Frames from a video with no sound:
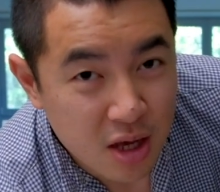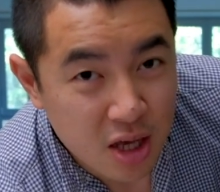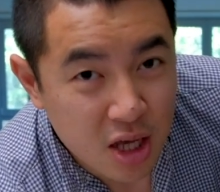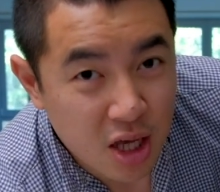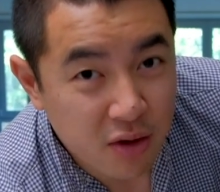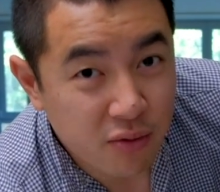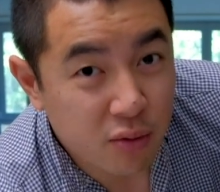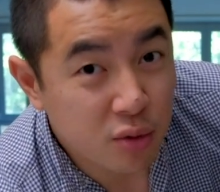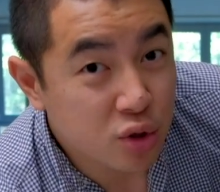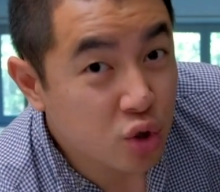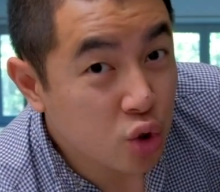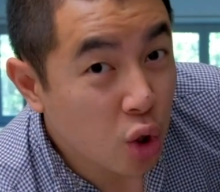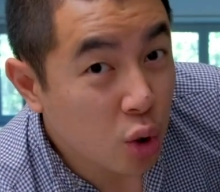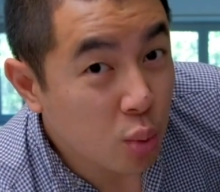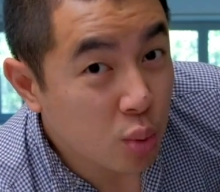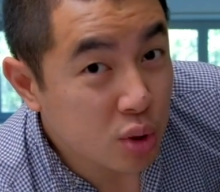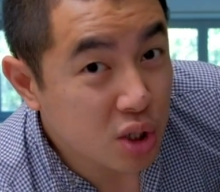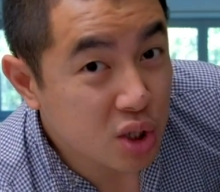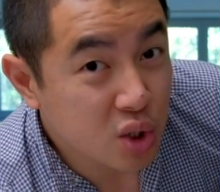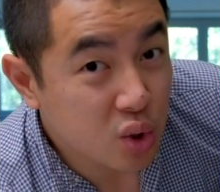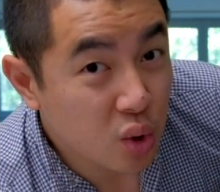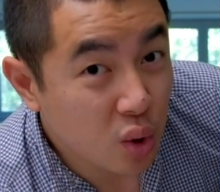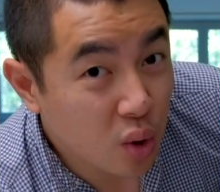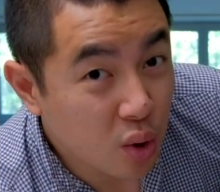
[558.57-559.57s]
If you enjoyed
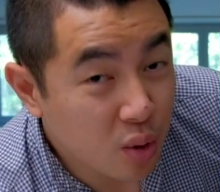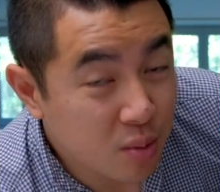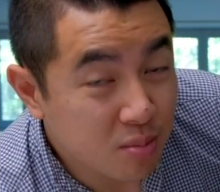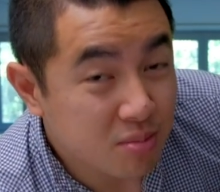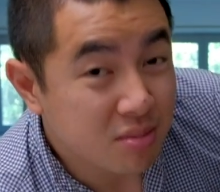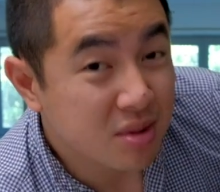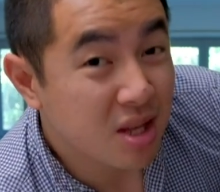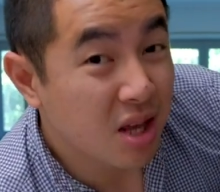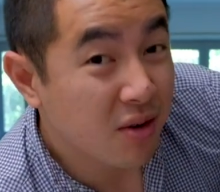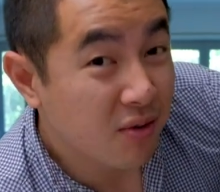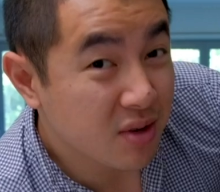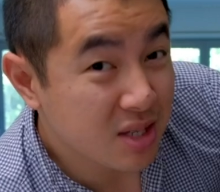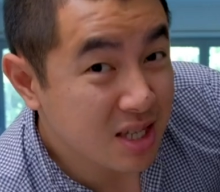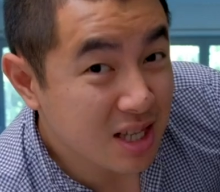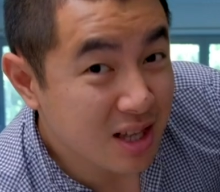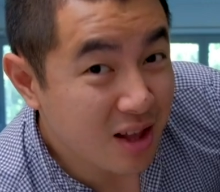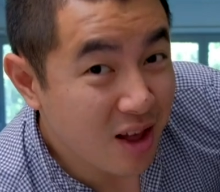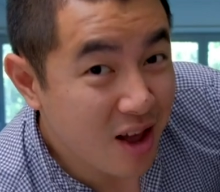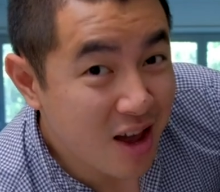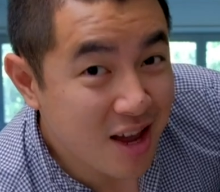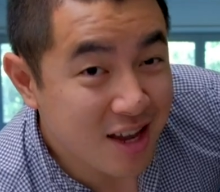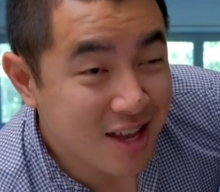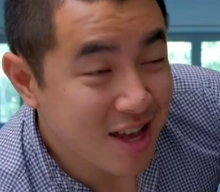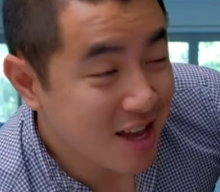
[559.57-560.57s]
what you saw, give us a
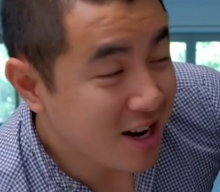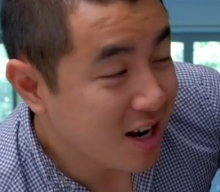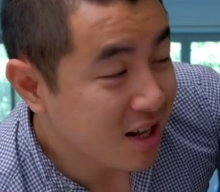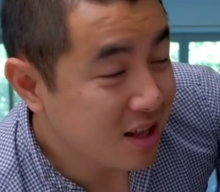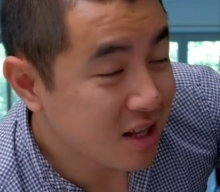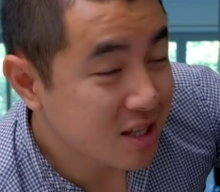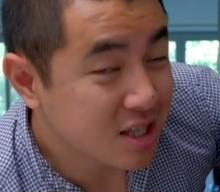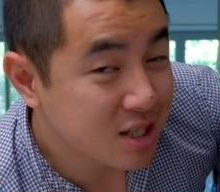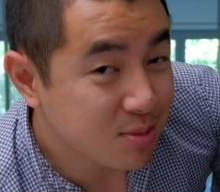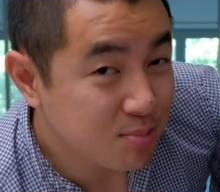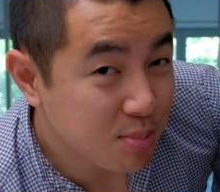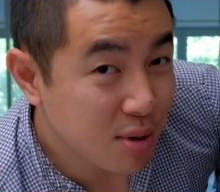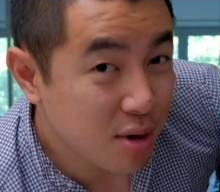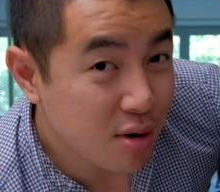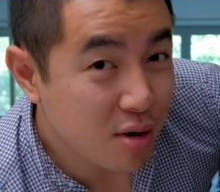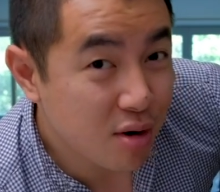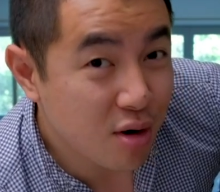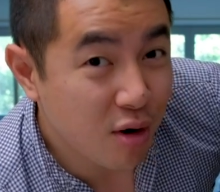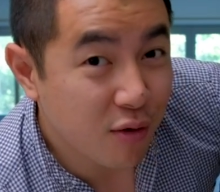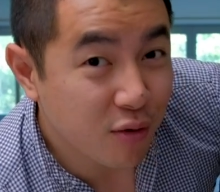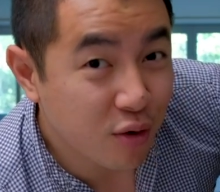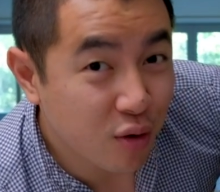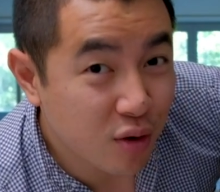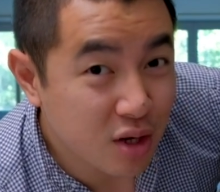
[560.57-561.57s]
like, and in the
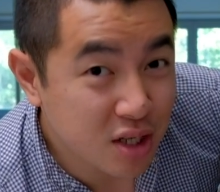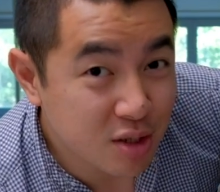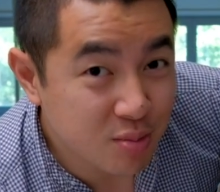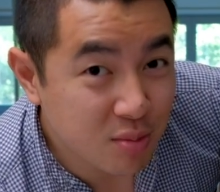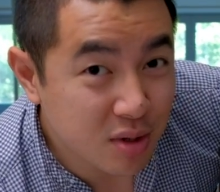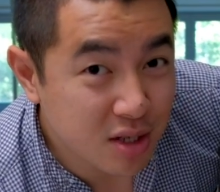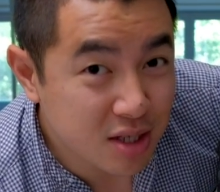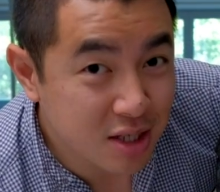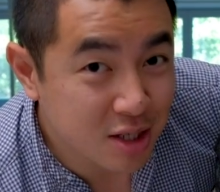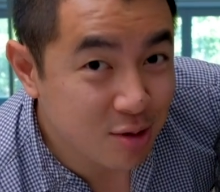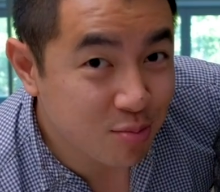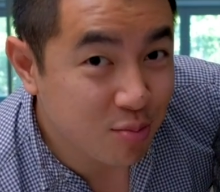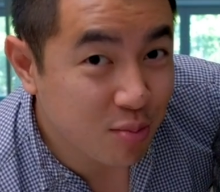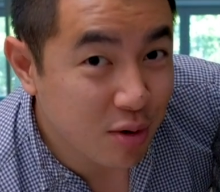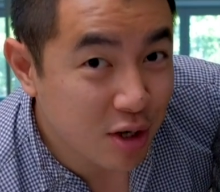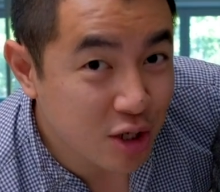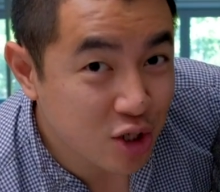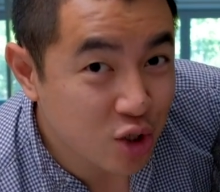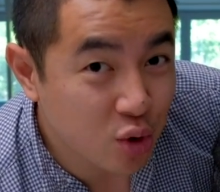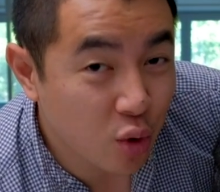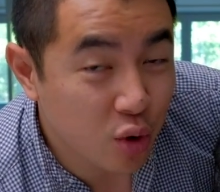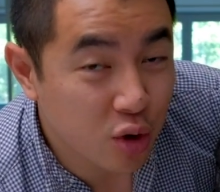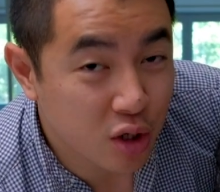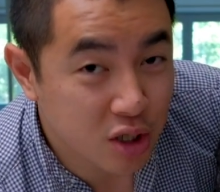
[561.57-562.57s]
spirit of Christmas, be
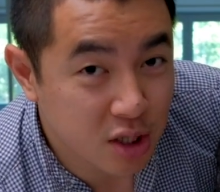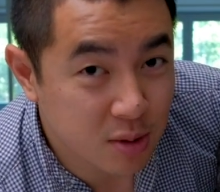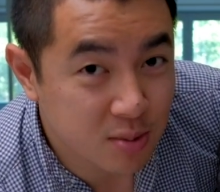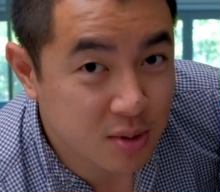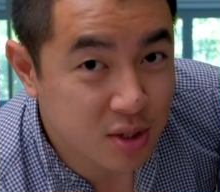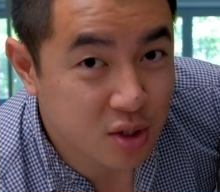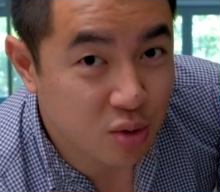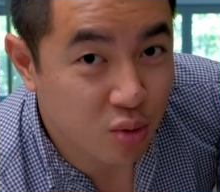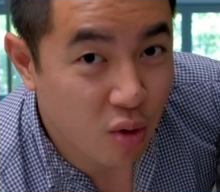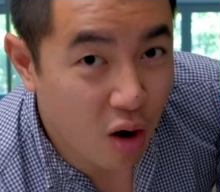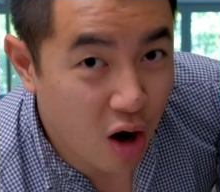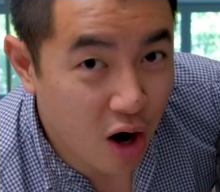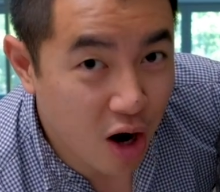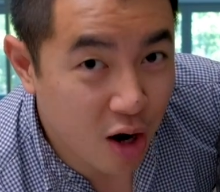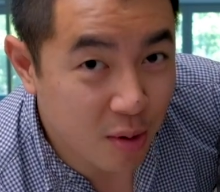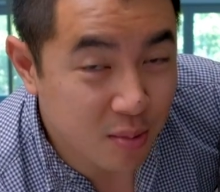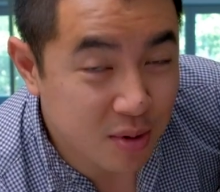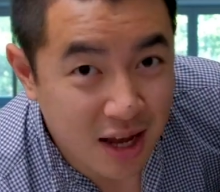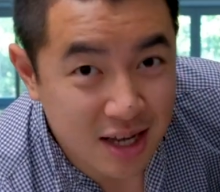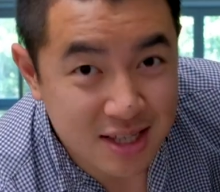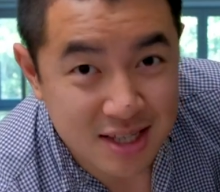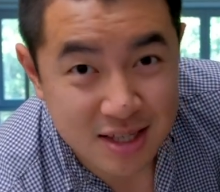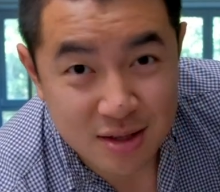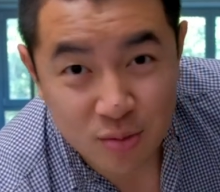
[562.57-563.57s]
sure you're
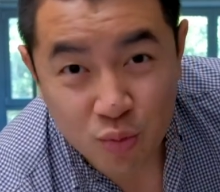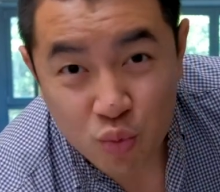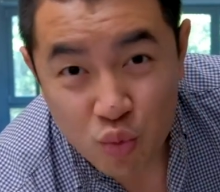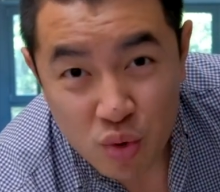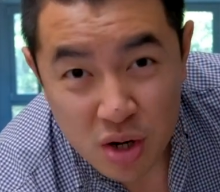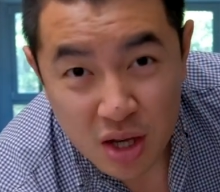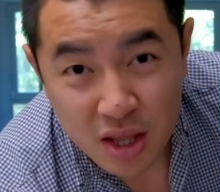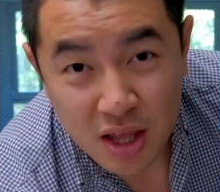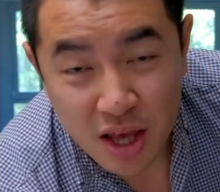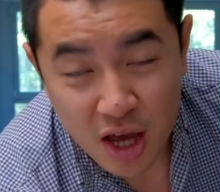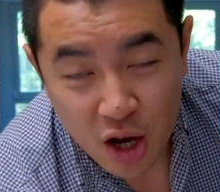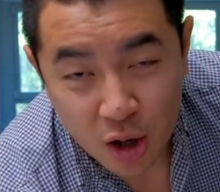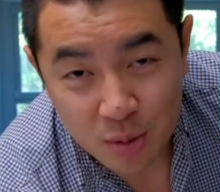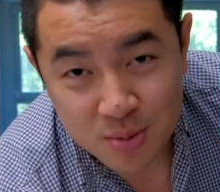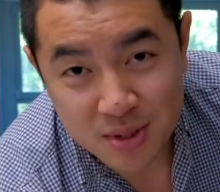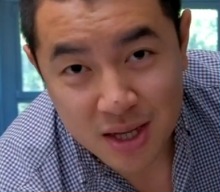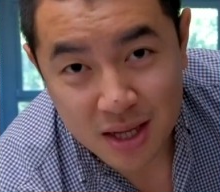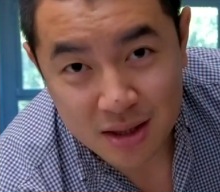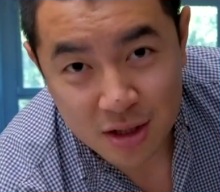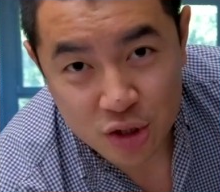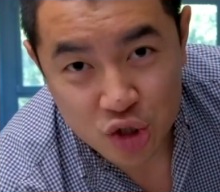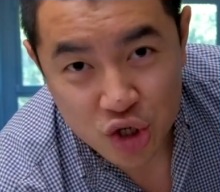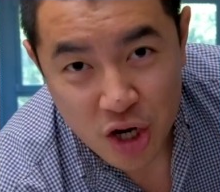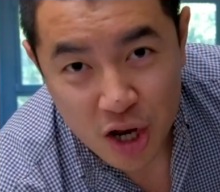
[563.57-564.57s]
subscribed, as it really helps
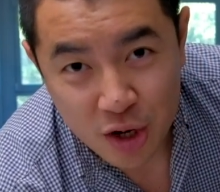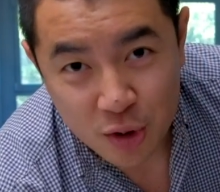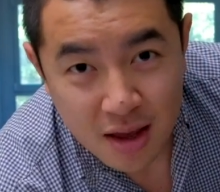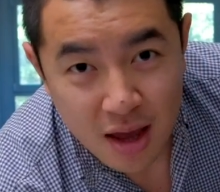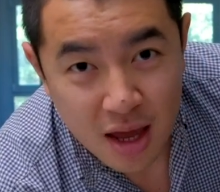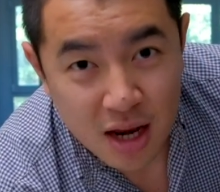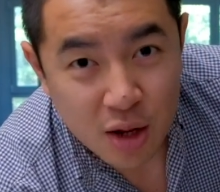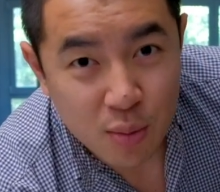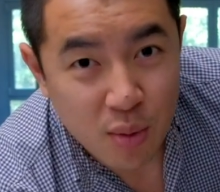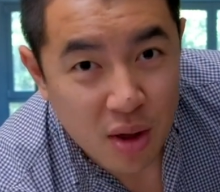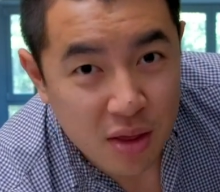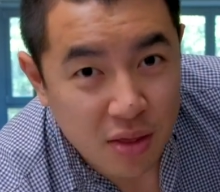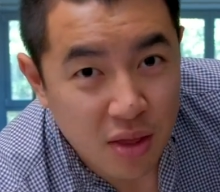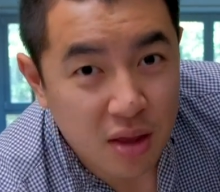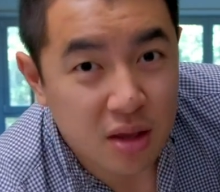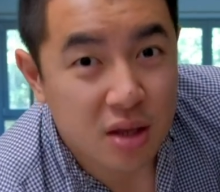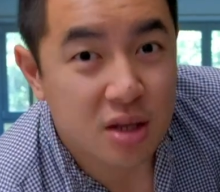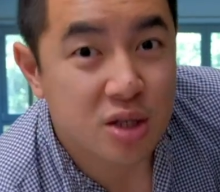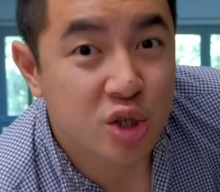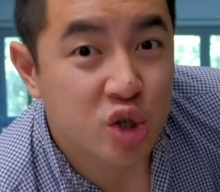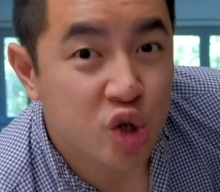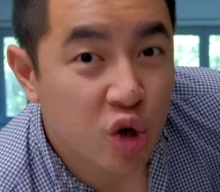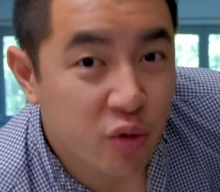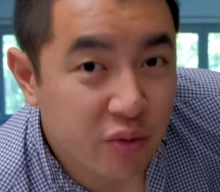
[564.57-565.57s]
out the channel. Anyway, thank
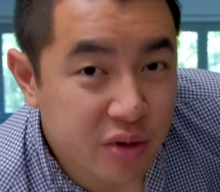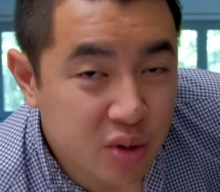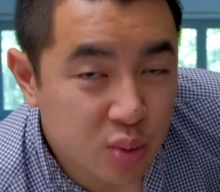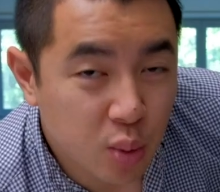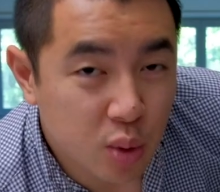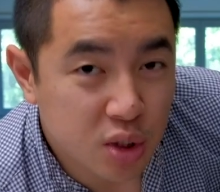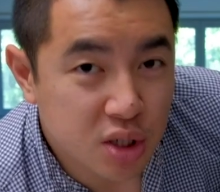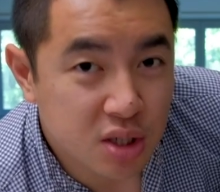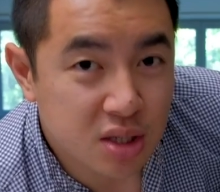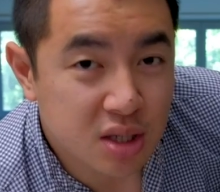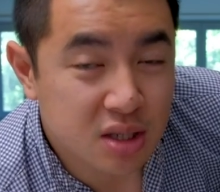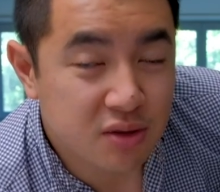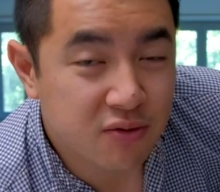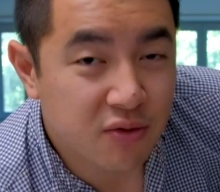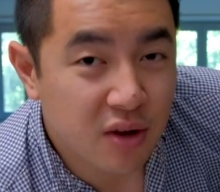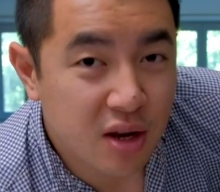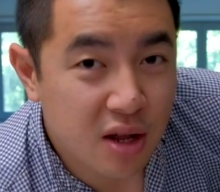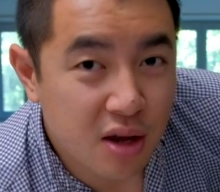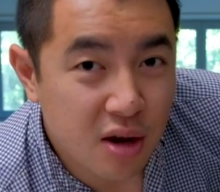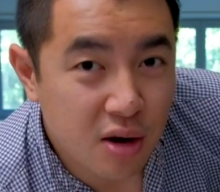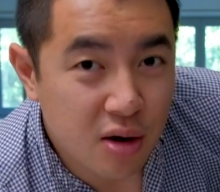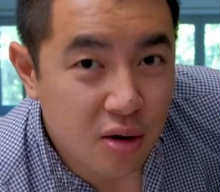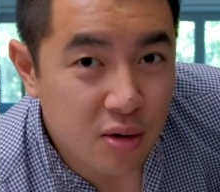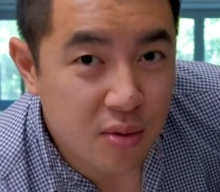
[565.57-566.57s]
you so much for watching this
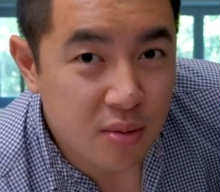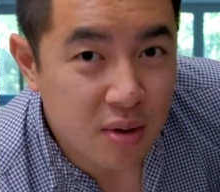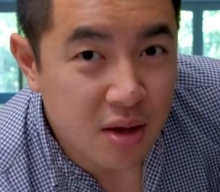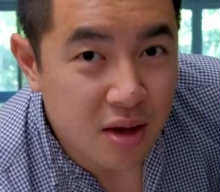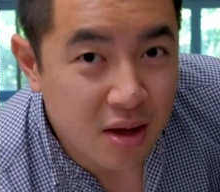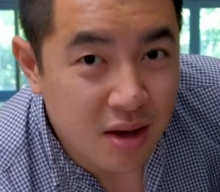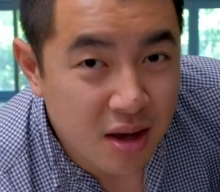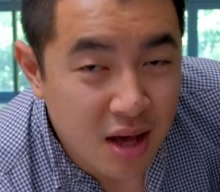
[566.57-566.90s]
video.